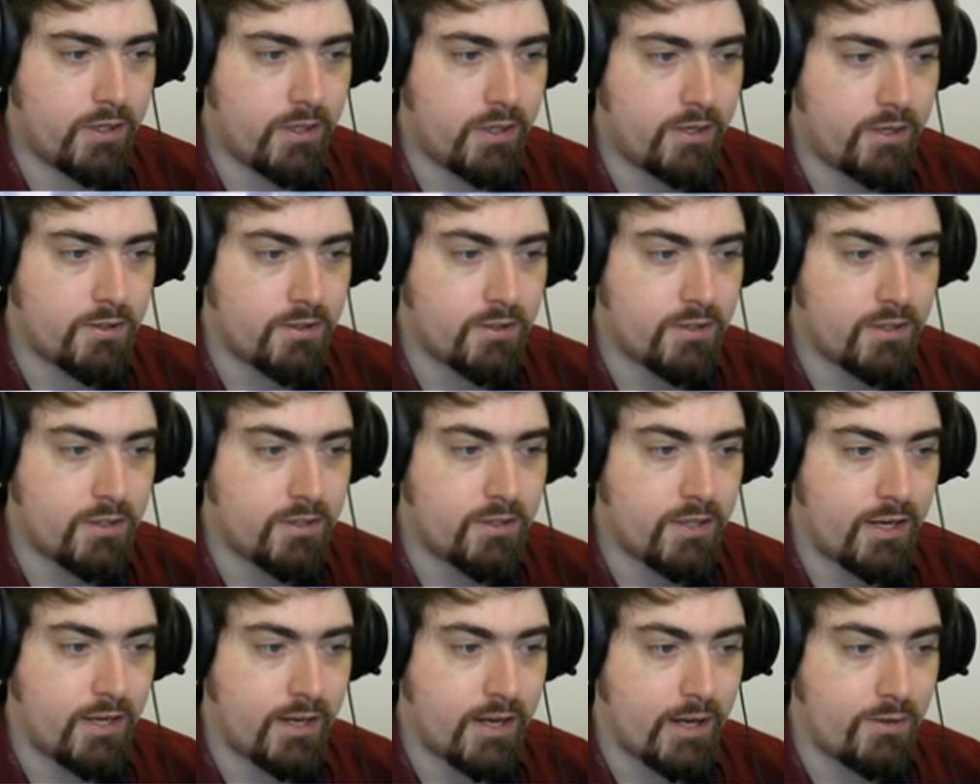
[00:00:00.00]
It's going to
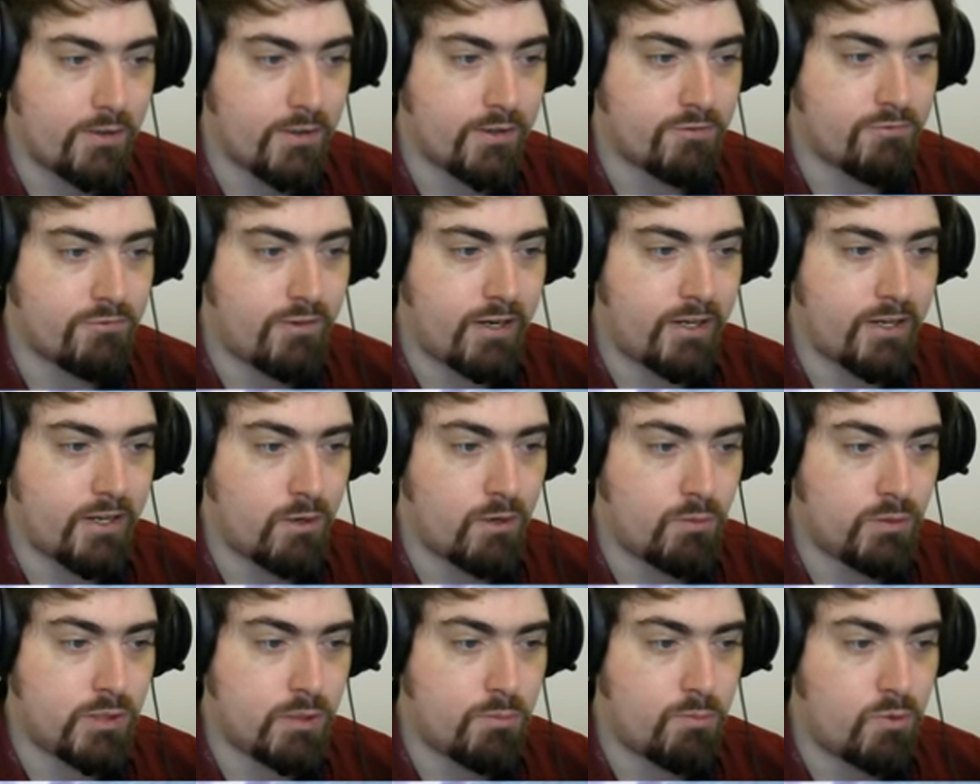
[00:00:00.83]
take out this radar.
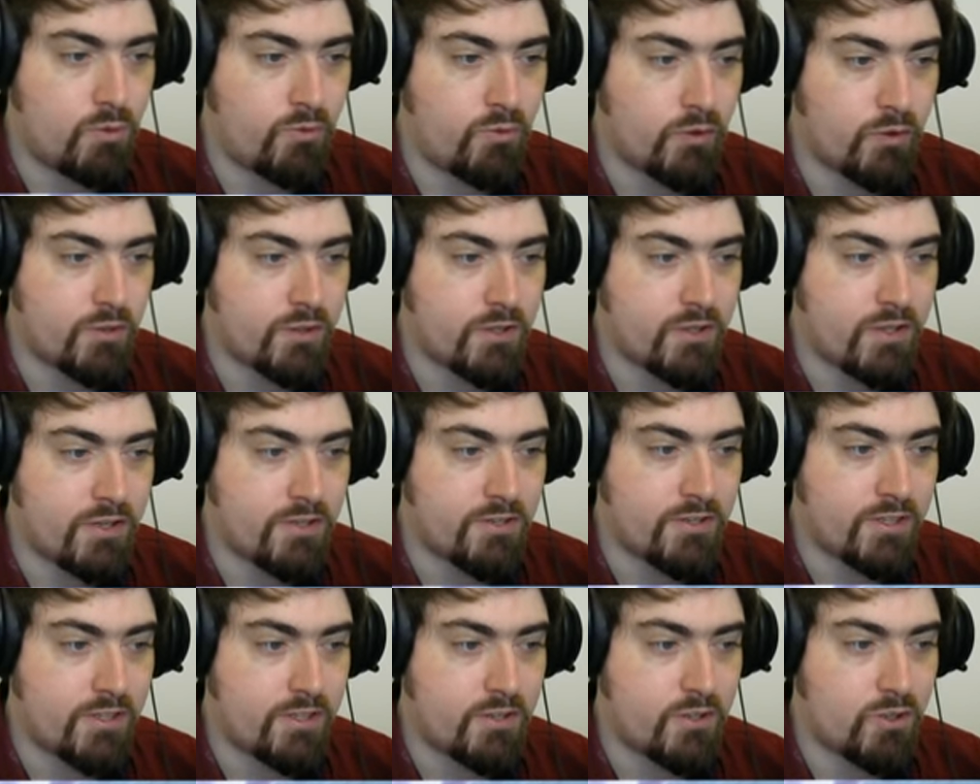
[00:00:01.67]
Will it move on to this
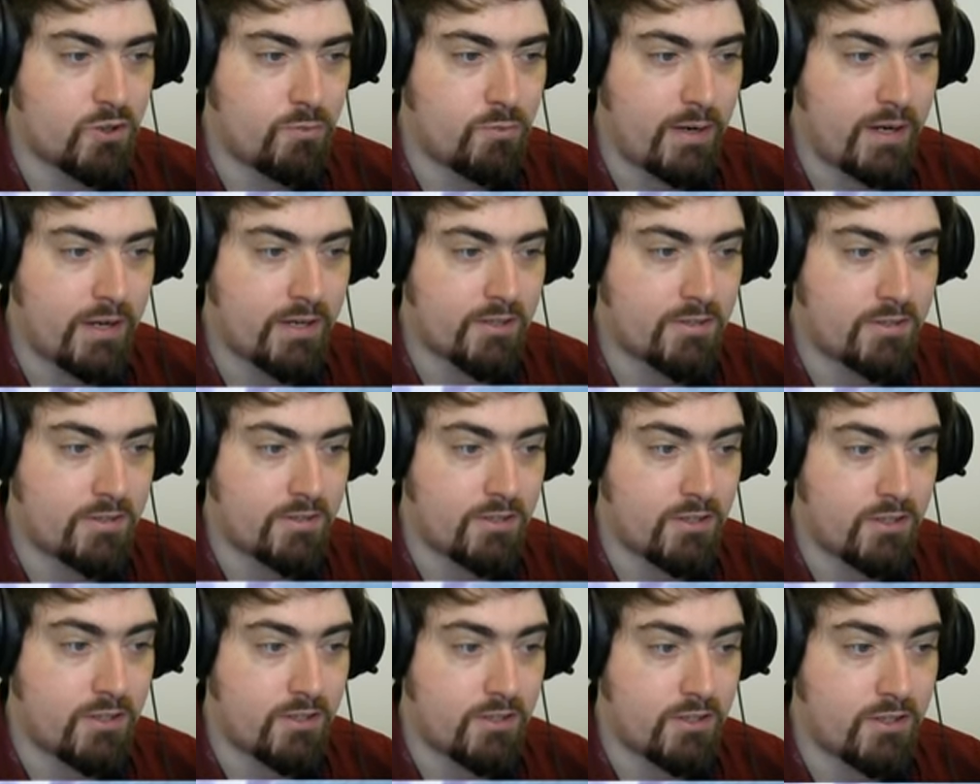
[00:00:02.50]
T2 Mex? It
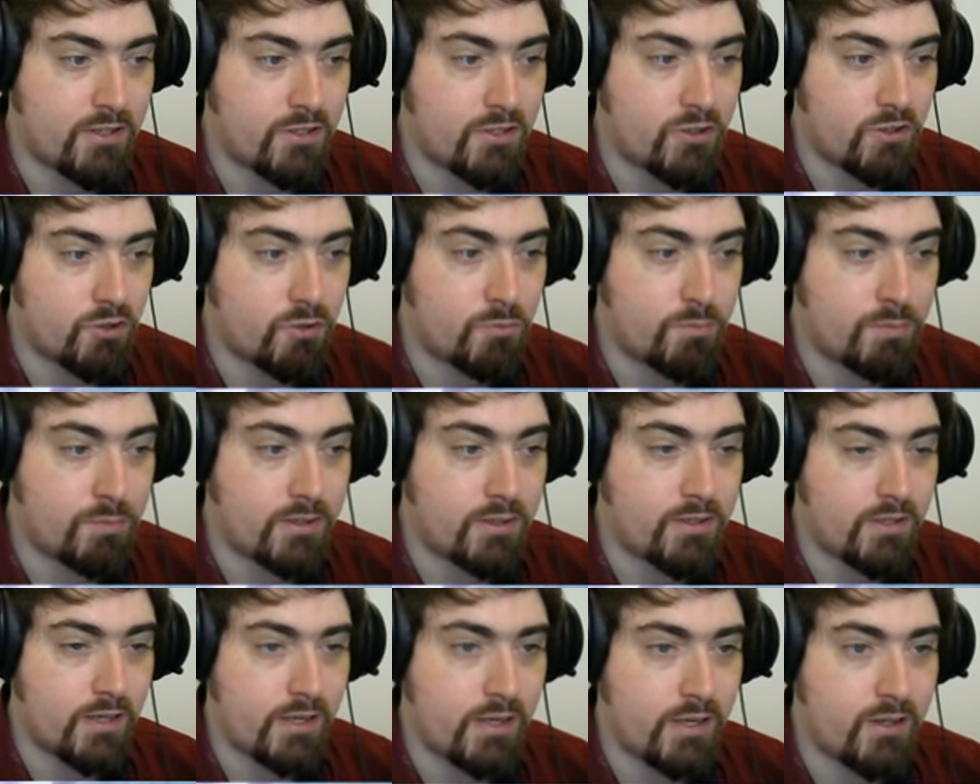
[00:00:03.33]
certainly should,
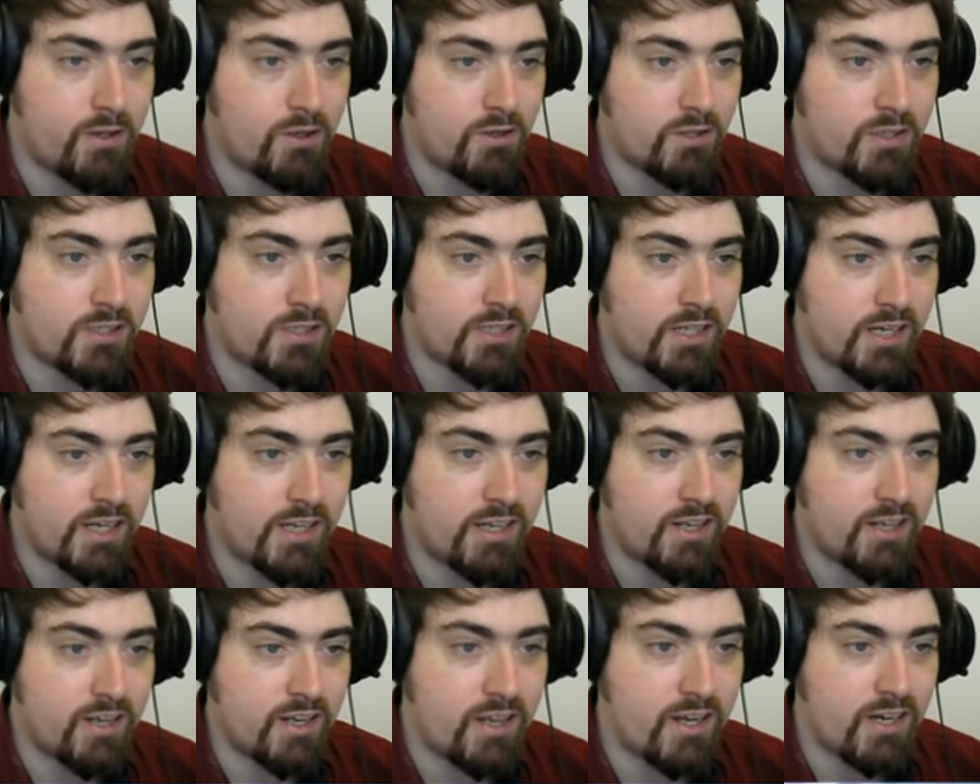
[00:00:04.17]
but it looks like
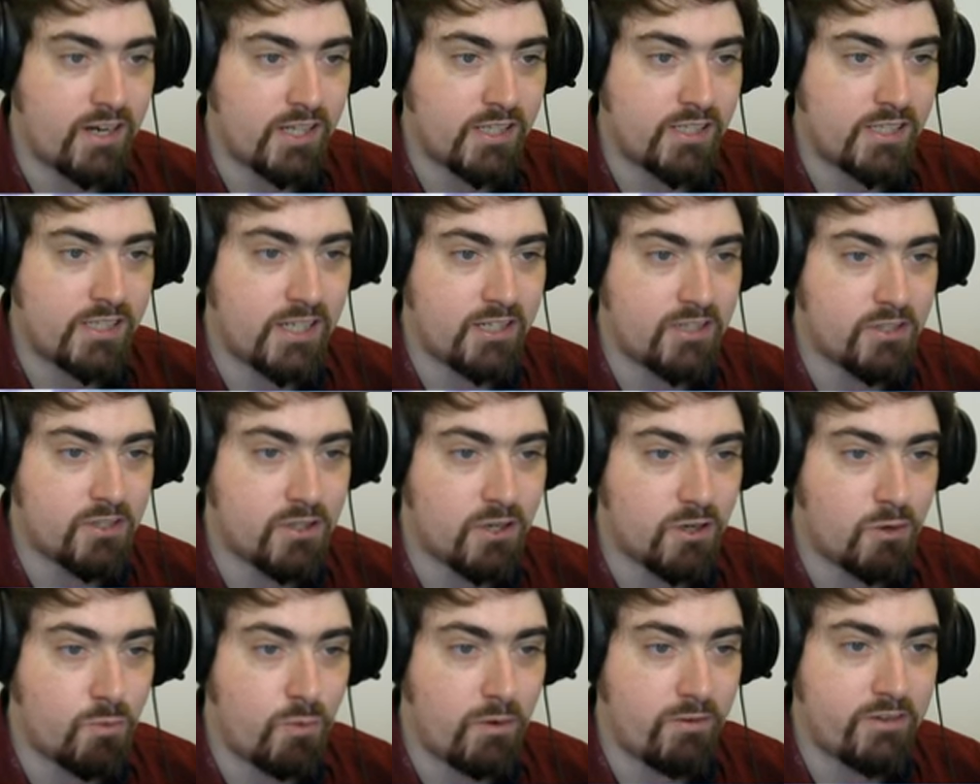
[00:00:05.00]
Khal is
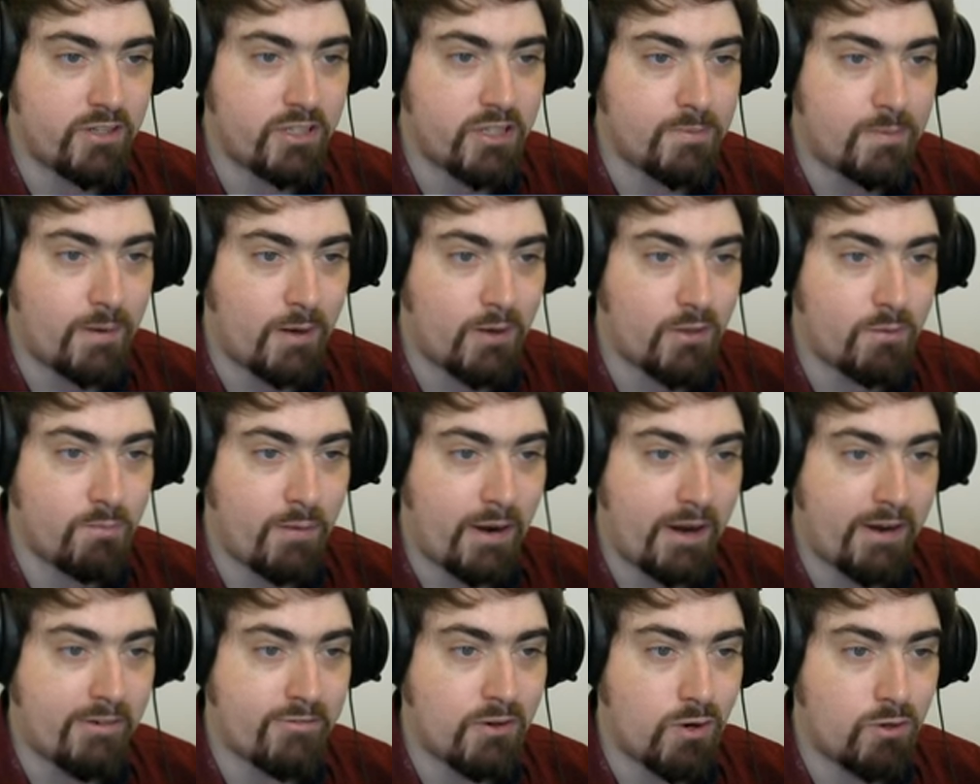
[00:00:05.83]
worried about the
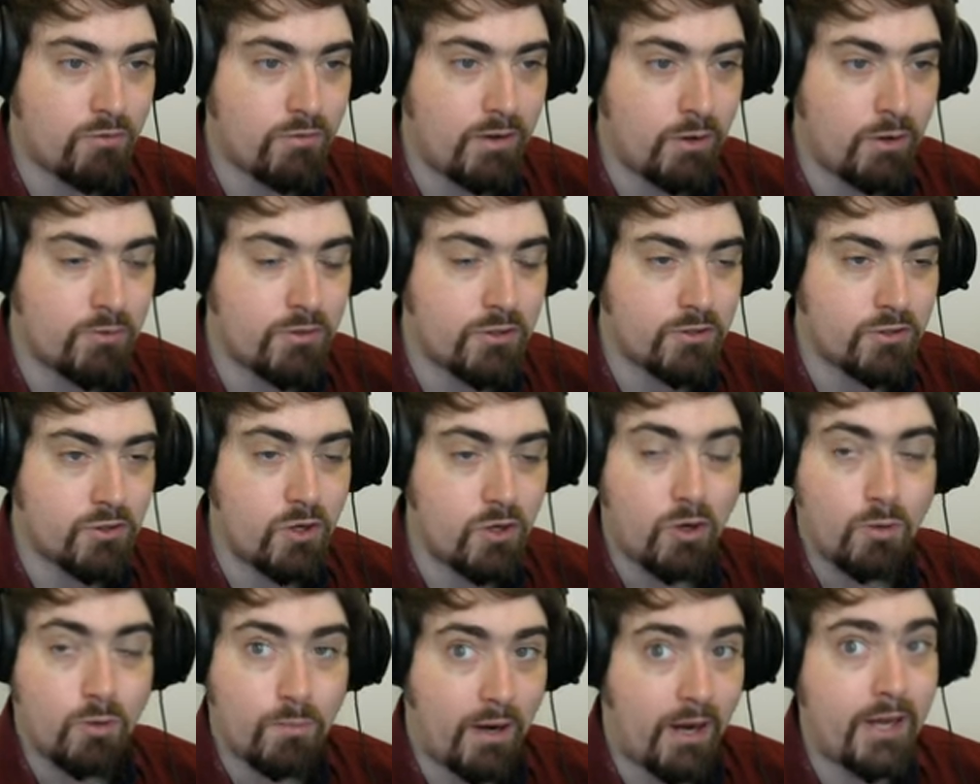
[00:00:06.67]
micro around his
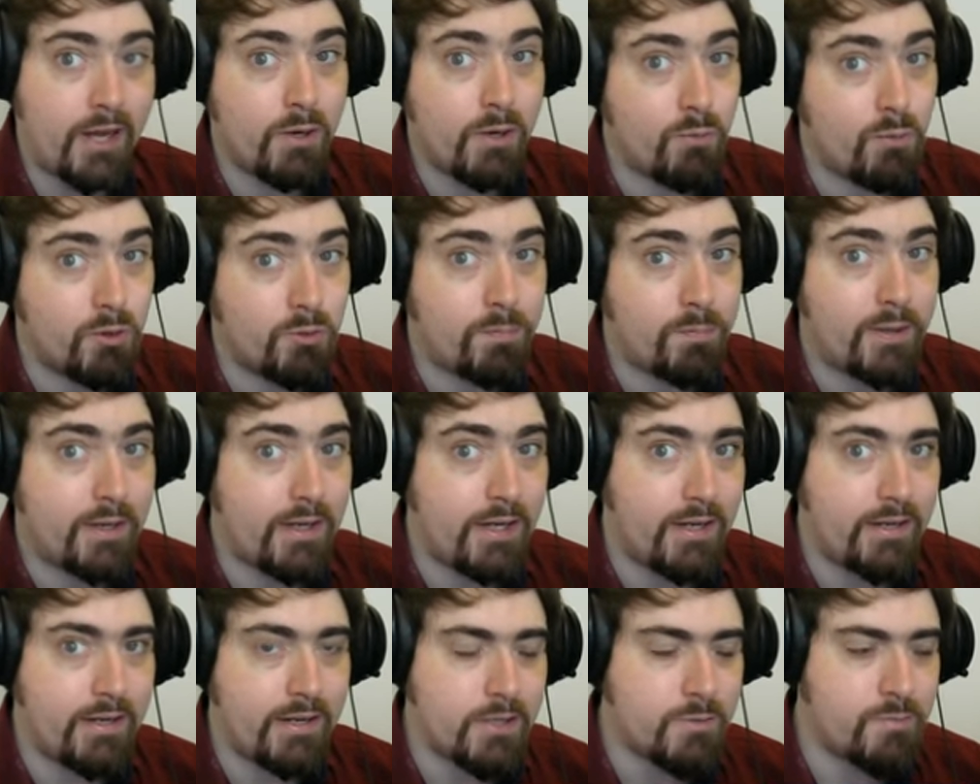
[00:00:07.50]
com. I would
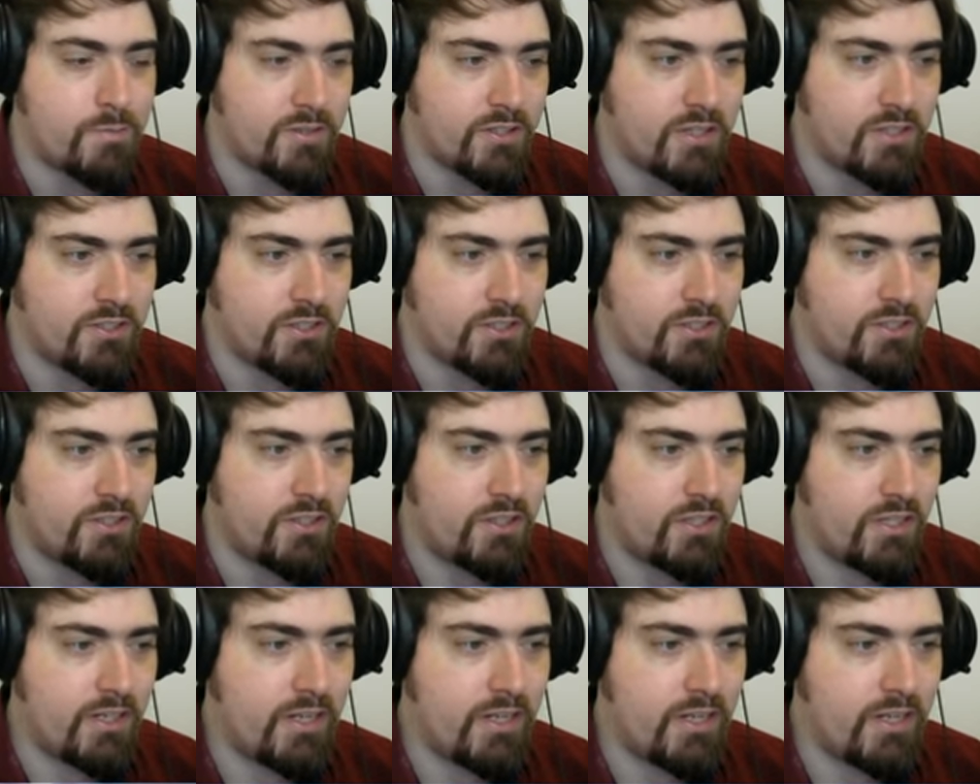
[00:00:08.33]
be in his position.